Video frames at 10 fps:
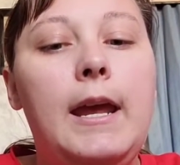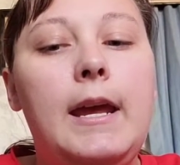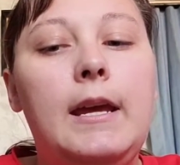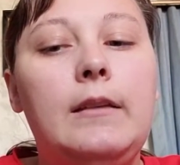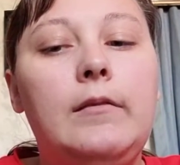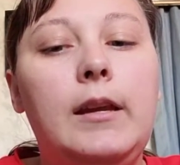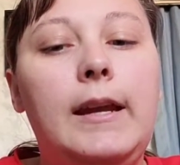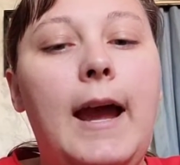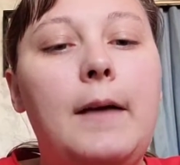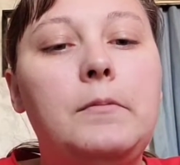And the
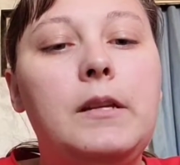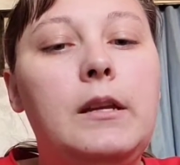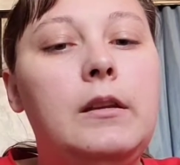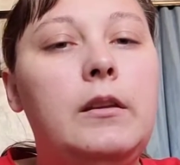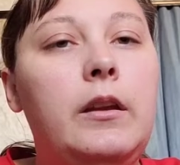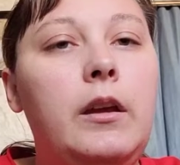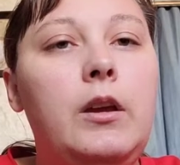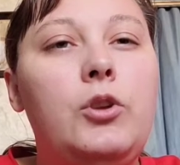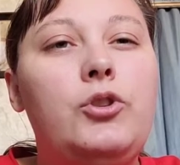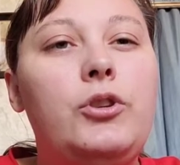captain
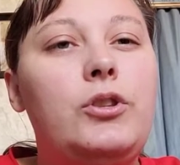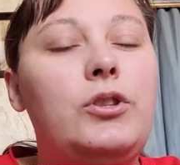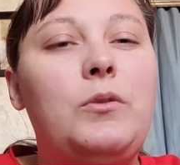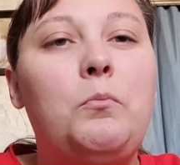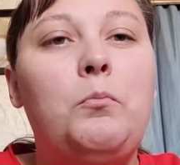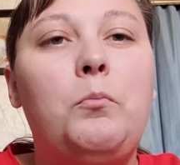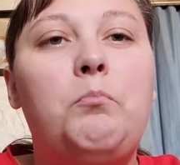just